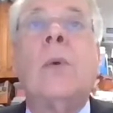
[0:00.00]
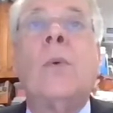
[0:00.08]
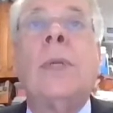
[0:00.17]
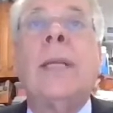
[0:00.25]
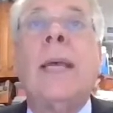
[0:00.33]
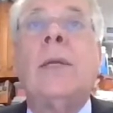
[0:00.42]

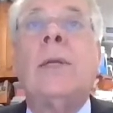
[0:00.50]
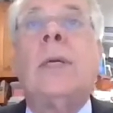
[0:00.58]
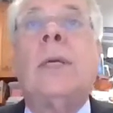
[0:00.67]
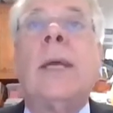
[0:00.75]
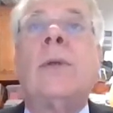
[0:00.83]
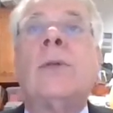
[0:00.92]
related
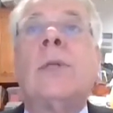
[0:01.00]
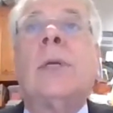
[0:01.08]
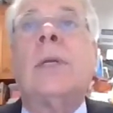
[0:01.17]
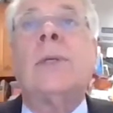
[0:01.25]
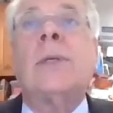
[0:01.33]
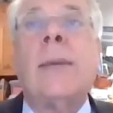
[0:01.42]
to counseling
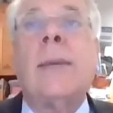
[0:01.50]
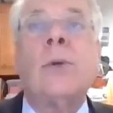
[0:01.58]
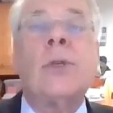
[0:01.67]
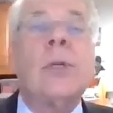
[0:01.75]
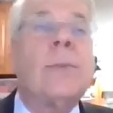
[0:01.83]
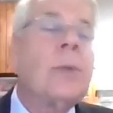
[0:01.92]
and
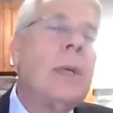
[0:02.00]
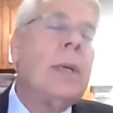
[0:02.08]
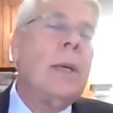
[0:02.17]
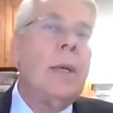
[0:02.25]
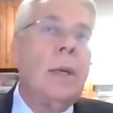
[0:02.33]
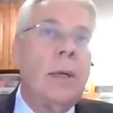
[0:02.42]
discipleships.
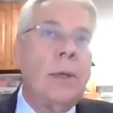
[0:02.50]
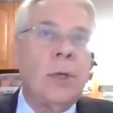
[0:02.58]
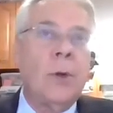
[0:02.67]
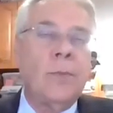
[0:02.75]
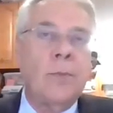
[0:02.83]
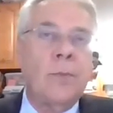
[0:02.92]

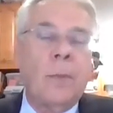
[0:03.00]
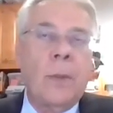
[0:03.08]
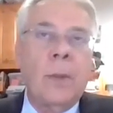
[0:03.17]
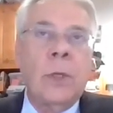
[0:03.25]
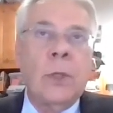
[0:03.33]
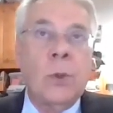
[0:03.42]
So
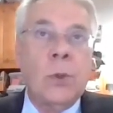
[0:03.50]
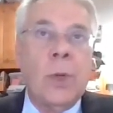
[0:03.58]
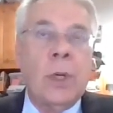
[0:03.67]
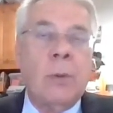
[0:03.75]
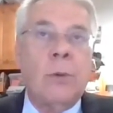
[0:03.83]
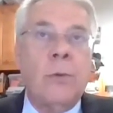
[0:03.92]
this was
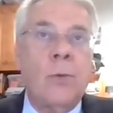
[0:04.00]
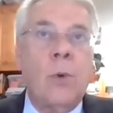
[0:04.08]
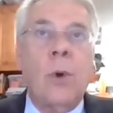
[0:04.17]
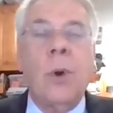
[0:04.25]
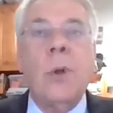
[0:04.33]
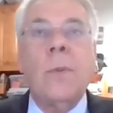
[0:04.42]
written
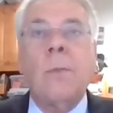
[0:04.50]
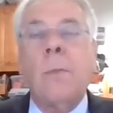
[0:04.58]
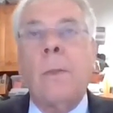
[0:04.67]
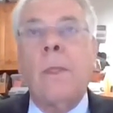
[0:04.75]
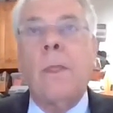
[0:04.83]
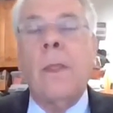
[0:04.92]
before
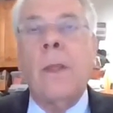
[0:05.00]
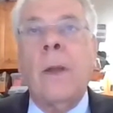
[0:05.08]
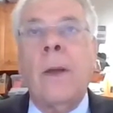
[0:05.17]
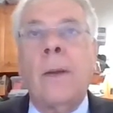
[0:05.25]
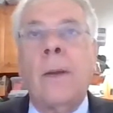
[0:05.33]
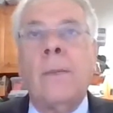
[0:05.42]

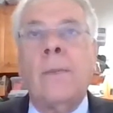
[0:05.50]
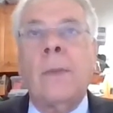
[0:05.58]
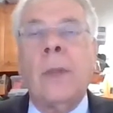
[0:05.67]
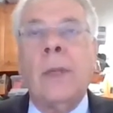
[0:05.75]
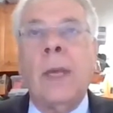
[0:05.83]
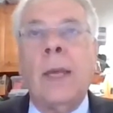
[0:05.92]

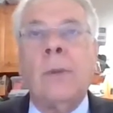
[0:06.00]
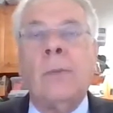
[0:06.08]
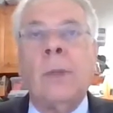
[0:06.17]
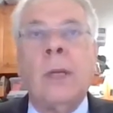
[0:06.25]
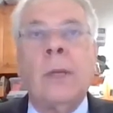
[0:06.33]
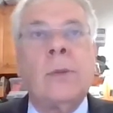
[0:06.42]

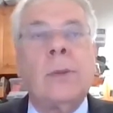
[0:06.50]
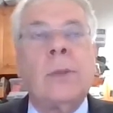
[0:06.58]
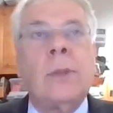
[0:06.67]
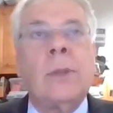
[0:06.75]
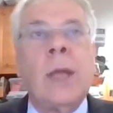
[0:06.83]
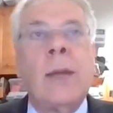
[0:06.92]
Gabe began
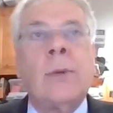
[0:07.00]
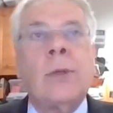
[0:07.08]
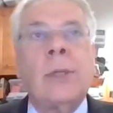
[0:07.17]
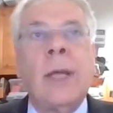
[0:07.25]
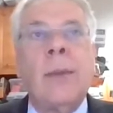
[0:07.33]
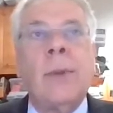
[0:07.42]

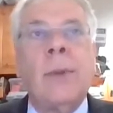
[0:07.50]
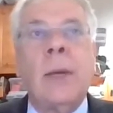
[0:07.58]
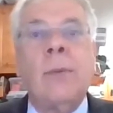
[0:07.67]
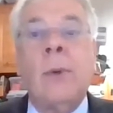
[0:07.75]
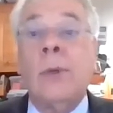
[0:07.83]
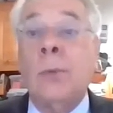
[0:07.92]
establishing that, but
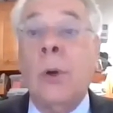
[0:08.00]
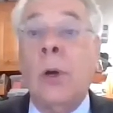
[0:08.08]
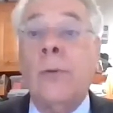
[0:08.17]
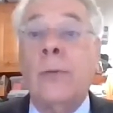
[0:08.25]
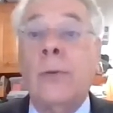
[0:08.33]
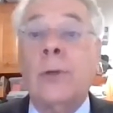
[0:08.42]
that was part
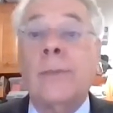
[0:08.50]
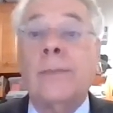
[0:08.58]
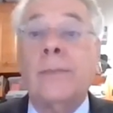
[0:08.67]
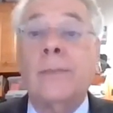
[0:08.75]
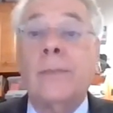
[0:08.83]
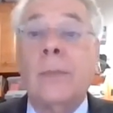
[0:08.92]
of our vision
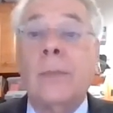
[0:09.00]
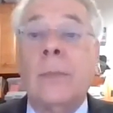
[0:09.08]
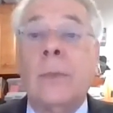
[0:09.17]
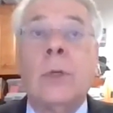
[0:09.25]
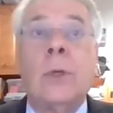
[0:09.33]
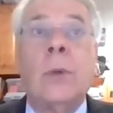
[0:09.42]

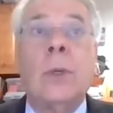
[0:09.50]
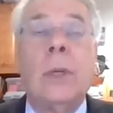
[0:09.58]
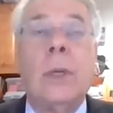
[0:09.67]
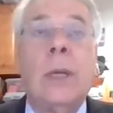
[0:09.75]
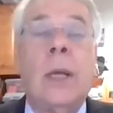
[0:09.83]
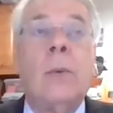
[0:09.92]
to do it,
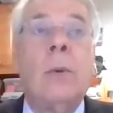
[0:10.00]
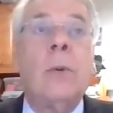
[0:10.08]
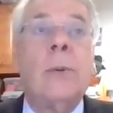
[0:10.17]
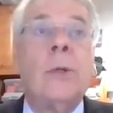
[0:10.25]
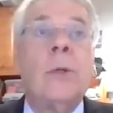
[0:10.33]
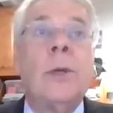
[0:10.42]
and we
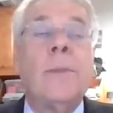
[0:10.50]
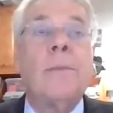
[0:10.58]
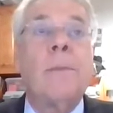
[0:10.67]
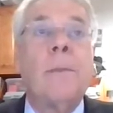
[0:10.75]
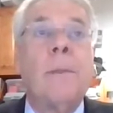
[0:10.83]
will be doing it.